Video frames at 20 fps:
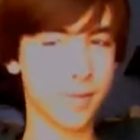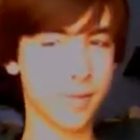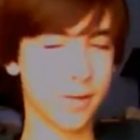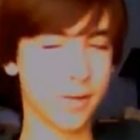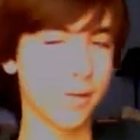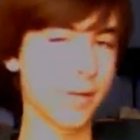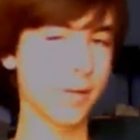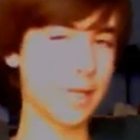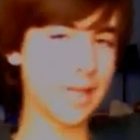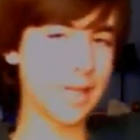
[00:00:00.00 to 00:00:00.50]

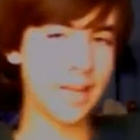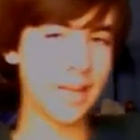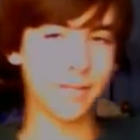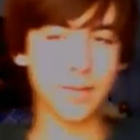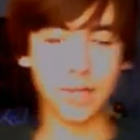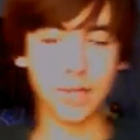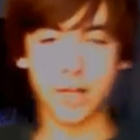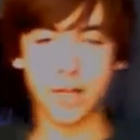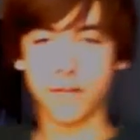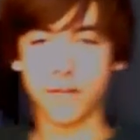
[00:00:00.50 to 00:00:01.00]
he gave
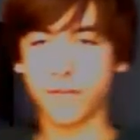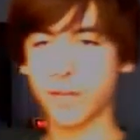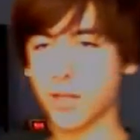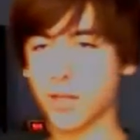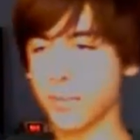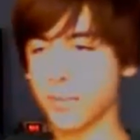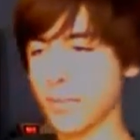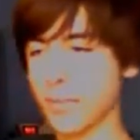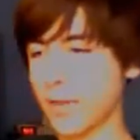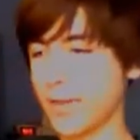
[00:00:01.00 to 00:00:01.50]
me a lot of
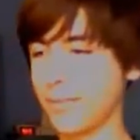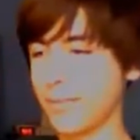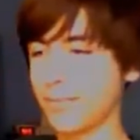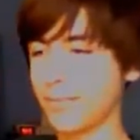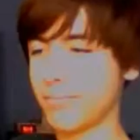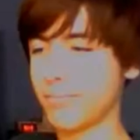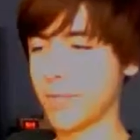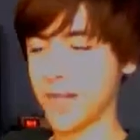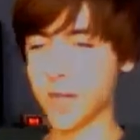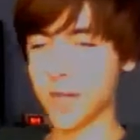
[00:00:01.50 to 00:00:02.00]
fun in my
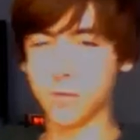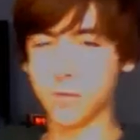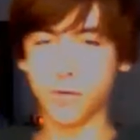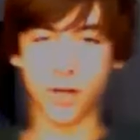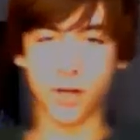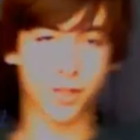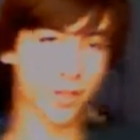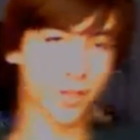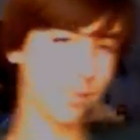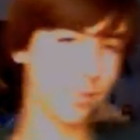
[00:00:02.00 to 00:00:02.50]
time of
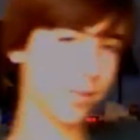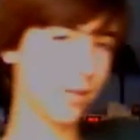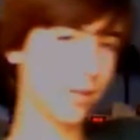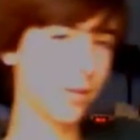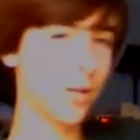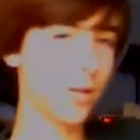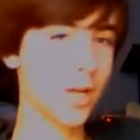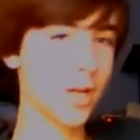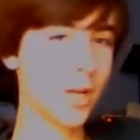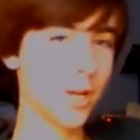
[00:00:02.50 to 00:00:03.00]
watching him,
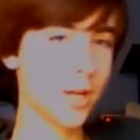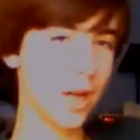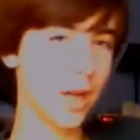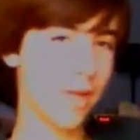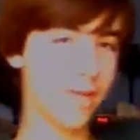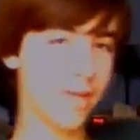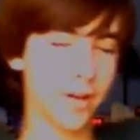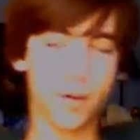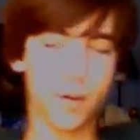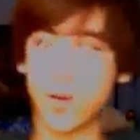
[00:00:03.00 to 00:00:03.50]
so
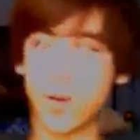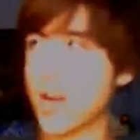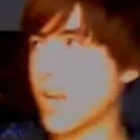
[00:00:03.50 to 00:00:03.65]
I figured why